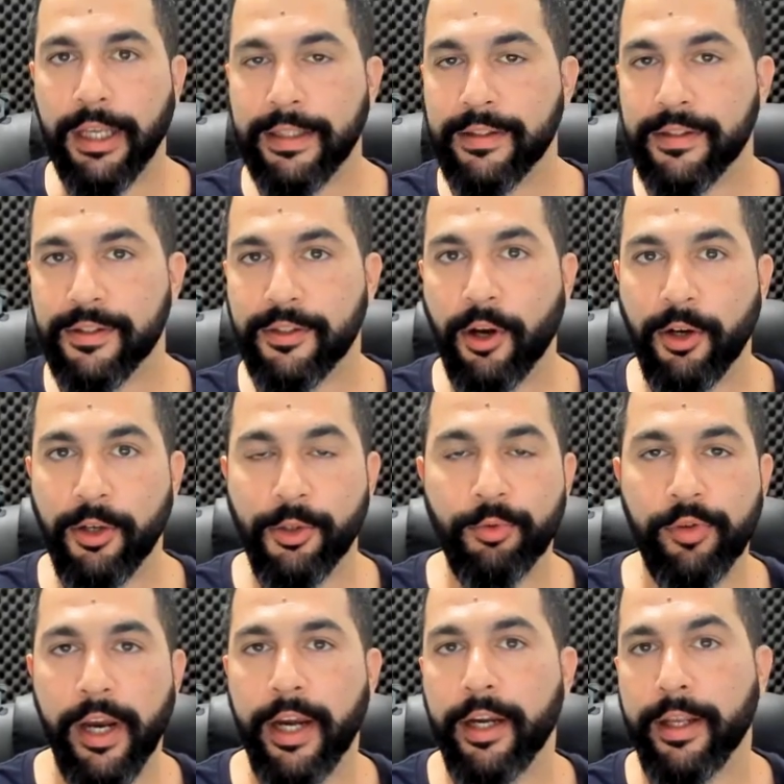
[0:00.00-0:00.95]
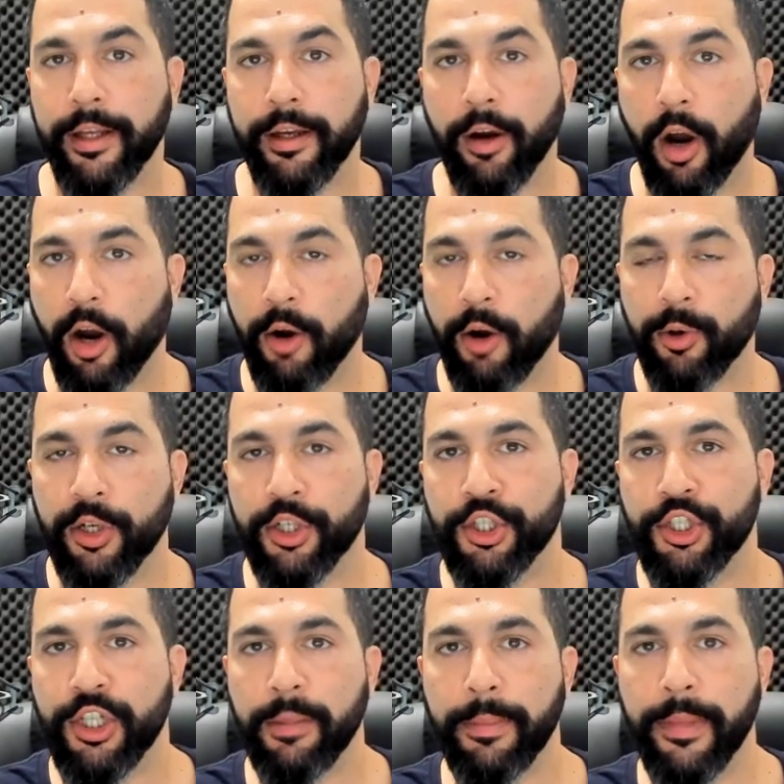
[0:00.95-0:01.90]
Let's start creating our
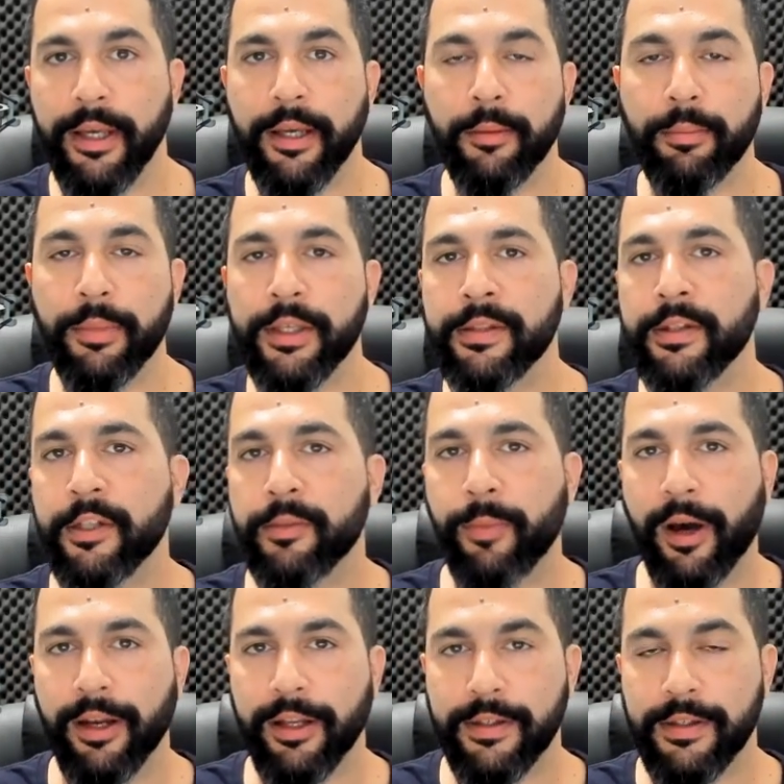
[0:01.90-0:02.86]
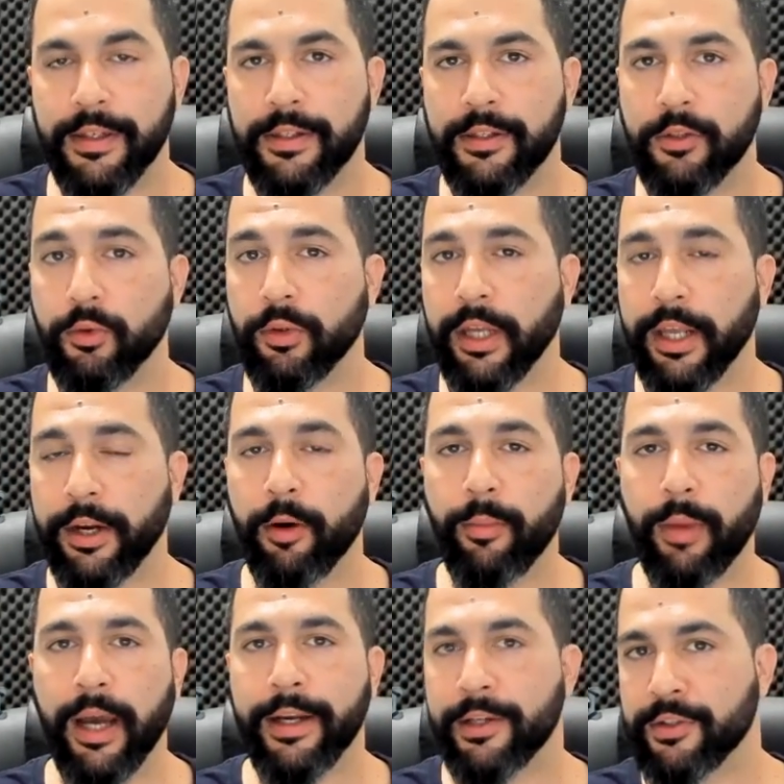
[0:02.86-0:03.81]
shipping business policies to let our
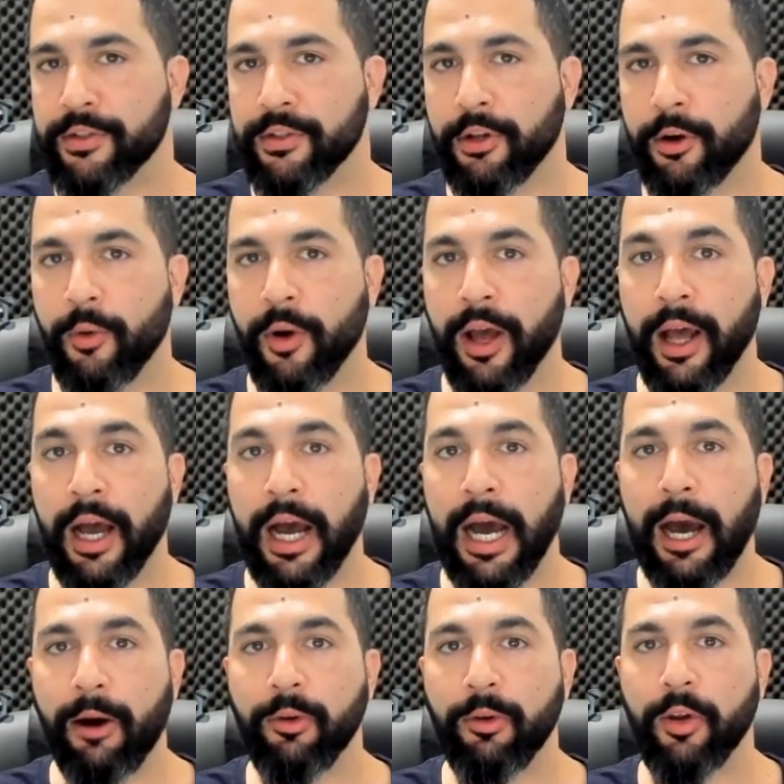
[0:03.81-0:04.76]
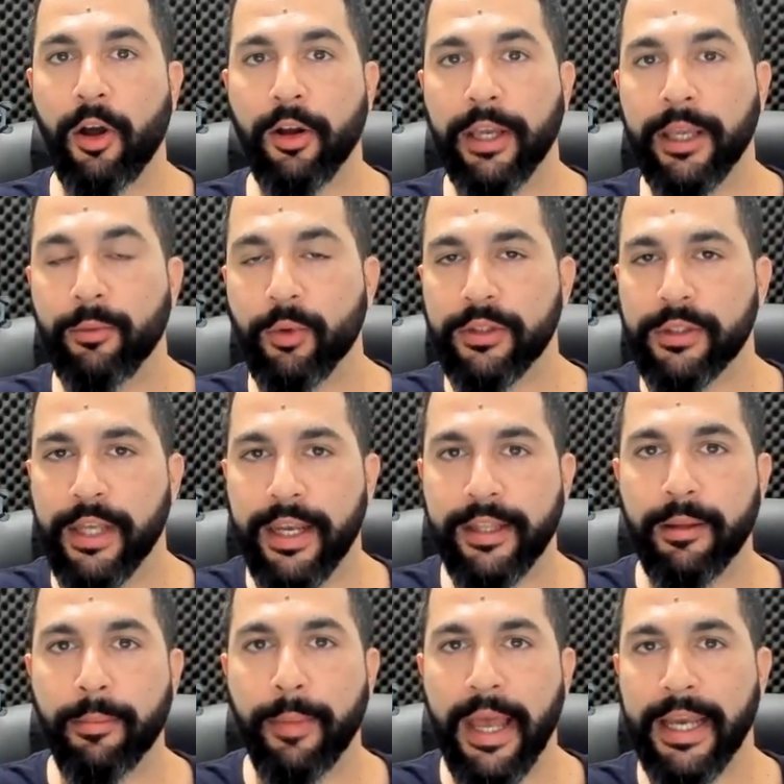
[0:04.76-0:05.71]
buyers know how long it will
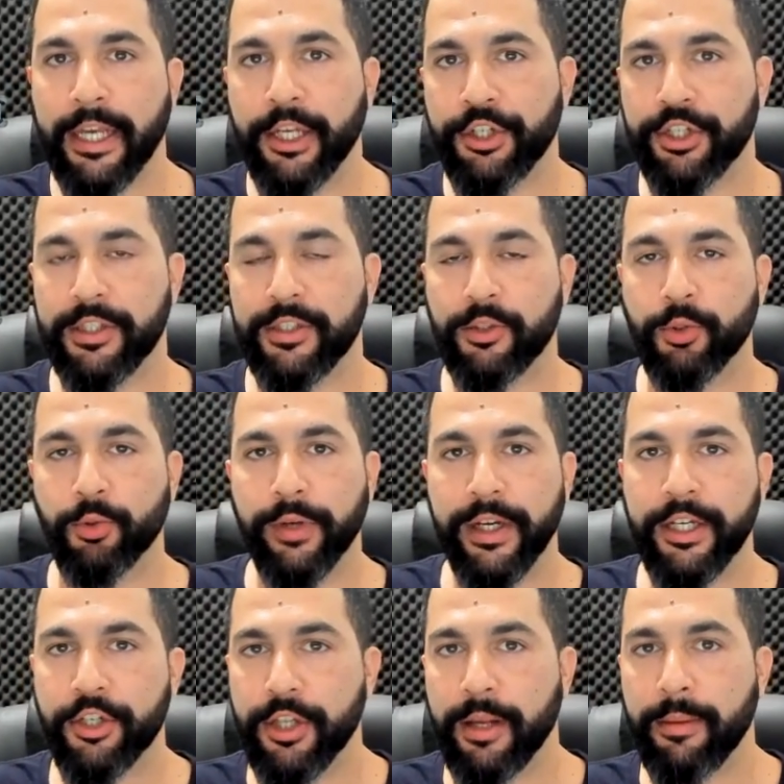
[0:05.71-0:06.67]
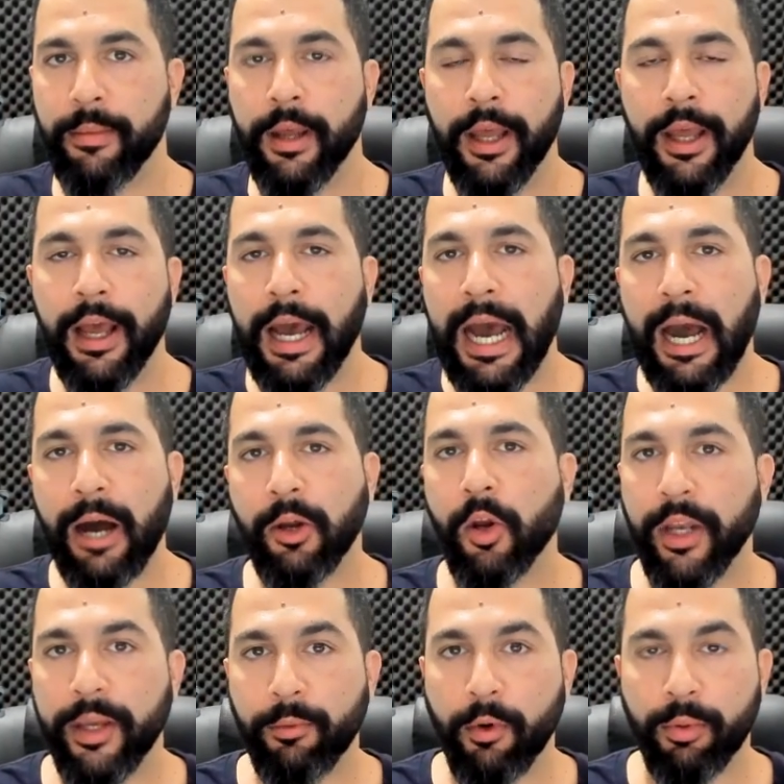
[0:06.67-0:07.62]
take the packages to reach them, how
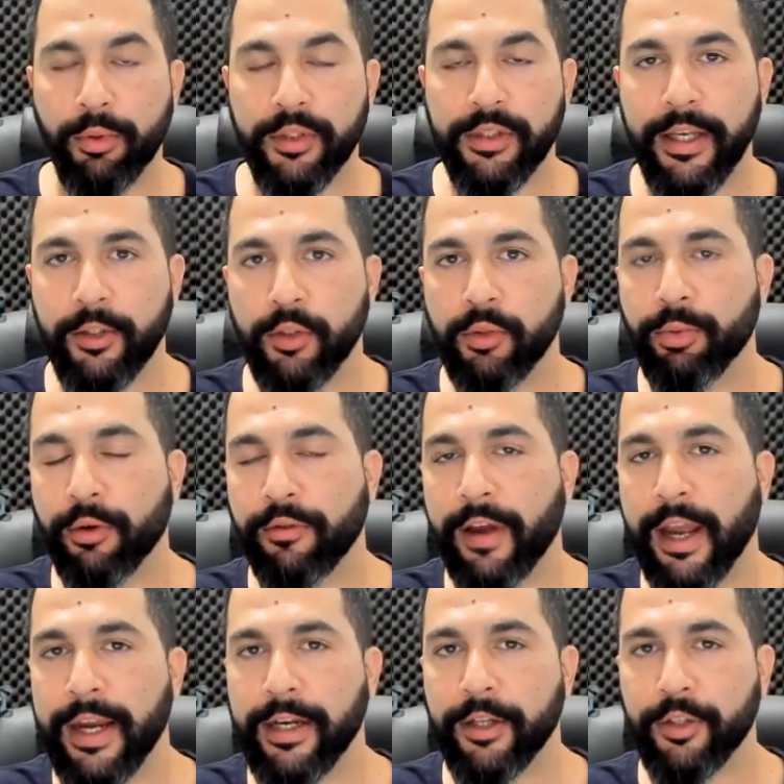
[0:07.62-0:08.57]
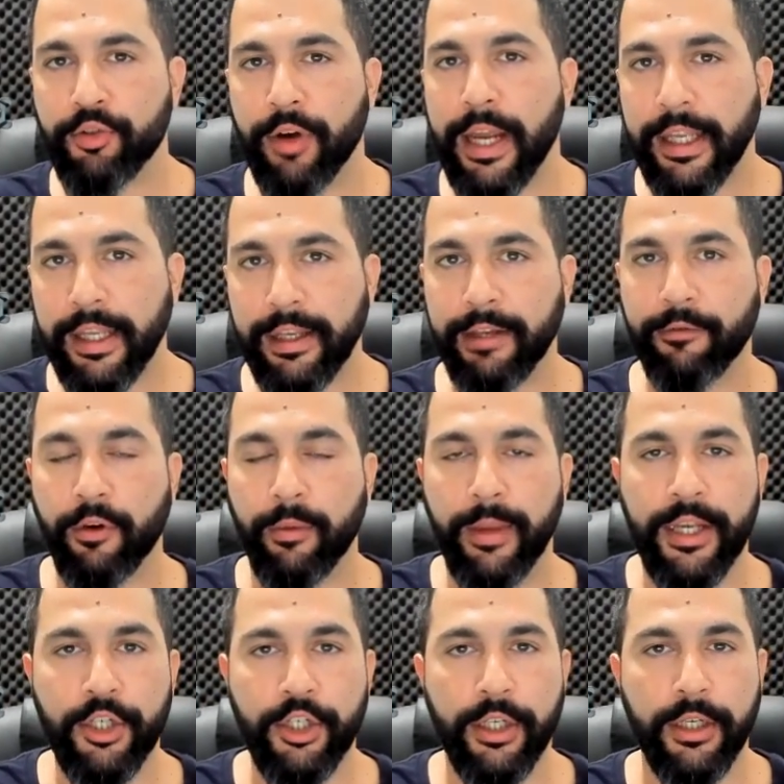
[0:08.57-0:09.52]
long it will take to provide tracking
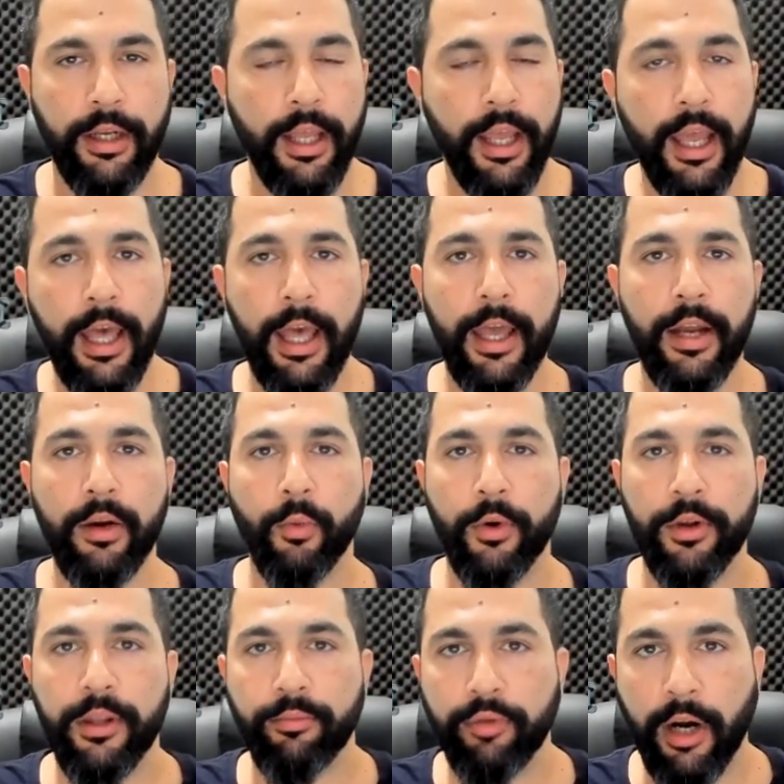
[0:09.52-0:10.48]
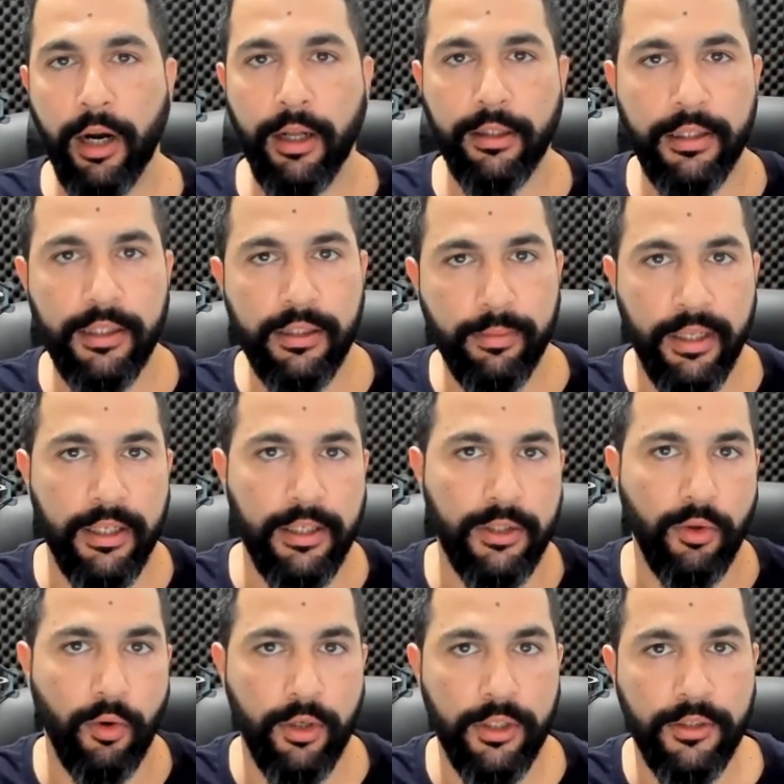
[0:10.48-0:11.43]
information, and where the product is being
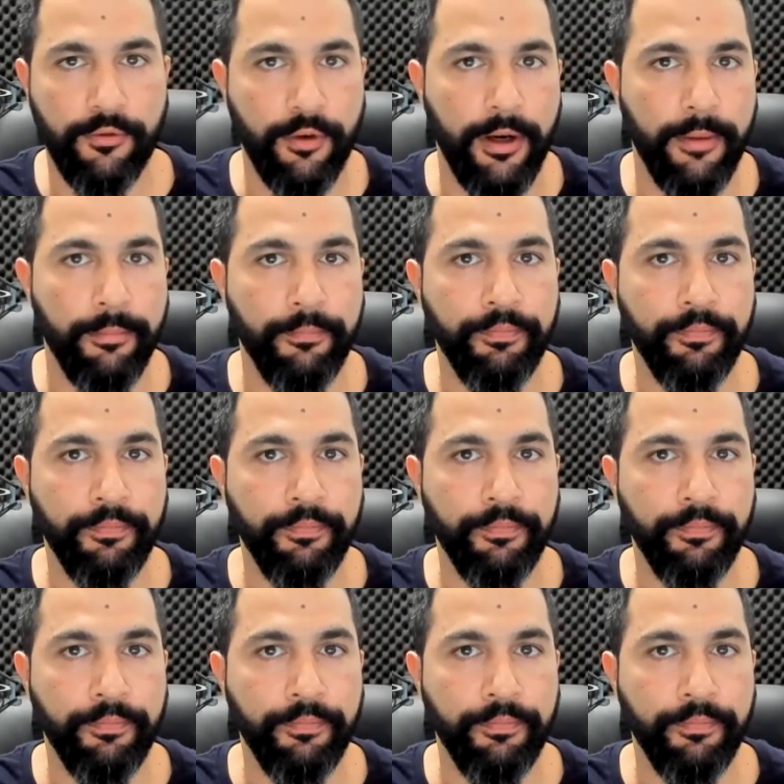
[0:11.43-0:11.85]
sourced from.